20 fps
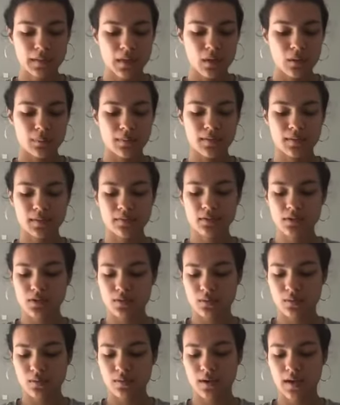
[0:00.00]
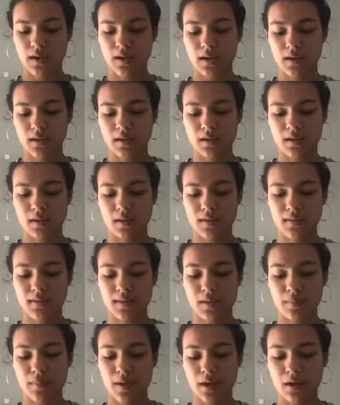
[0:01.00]
we're leaving to go and
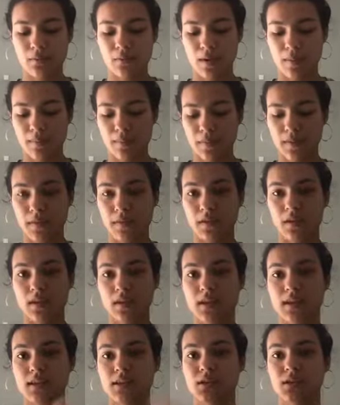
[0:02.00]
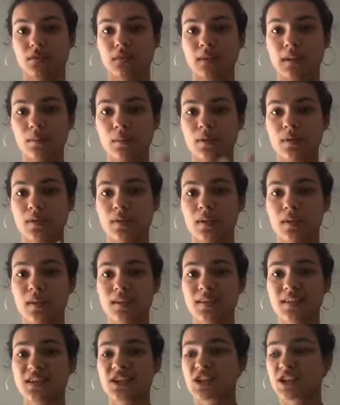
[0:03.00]
see my grandmother because she really wants to see
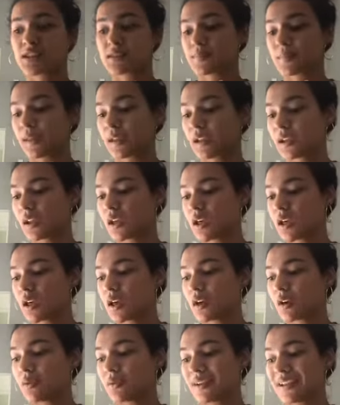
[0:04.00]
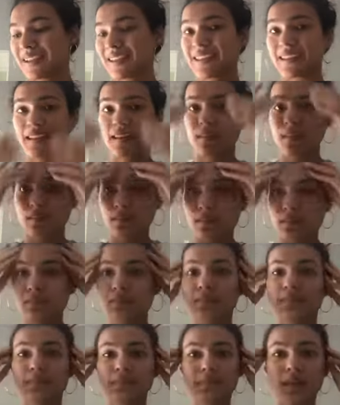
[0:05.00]
us and she's been really ill.
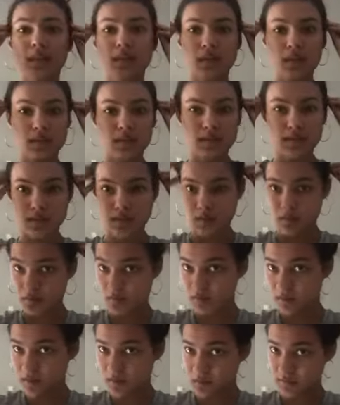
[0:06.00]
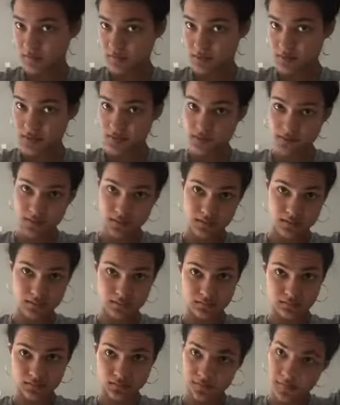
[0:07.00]
So I'm
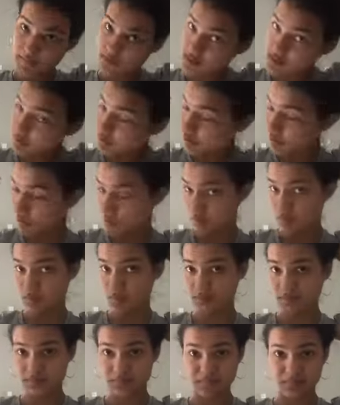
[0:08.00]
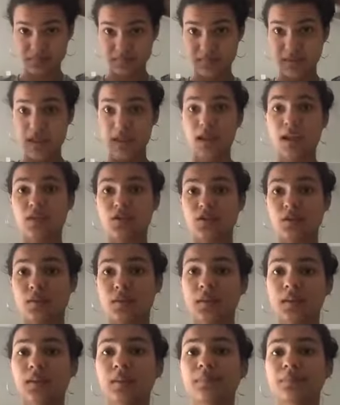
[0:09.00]
just gonna go
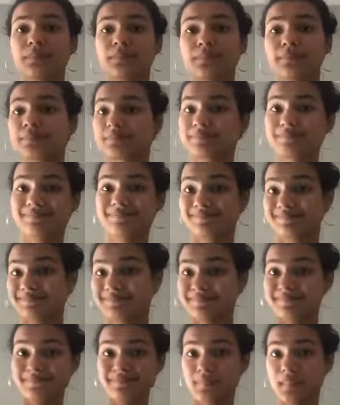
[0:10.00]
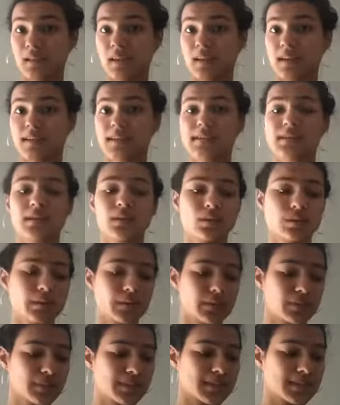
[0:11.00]
casual. So
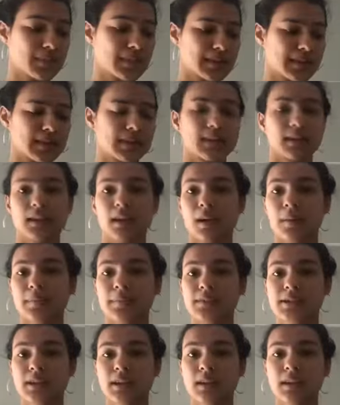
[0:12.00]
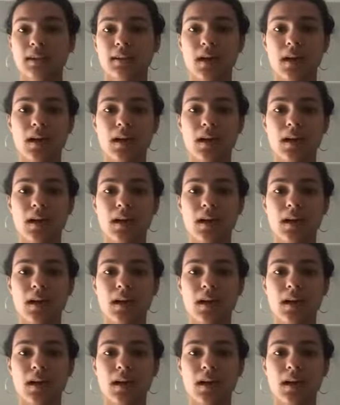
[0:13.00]
this was basically an update.